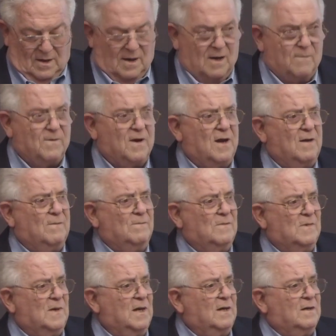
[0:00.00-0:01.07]

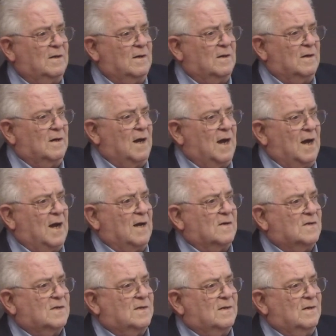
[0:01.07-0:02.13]
Abraham Lincoln
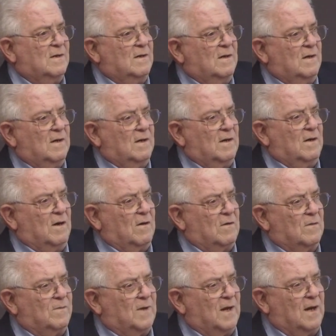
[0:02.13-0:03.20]
asked,
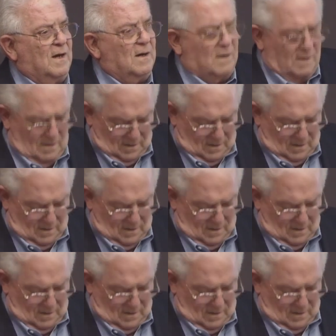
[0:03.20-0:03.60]
notably,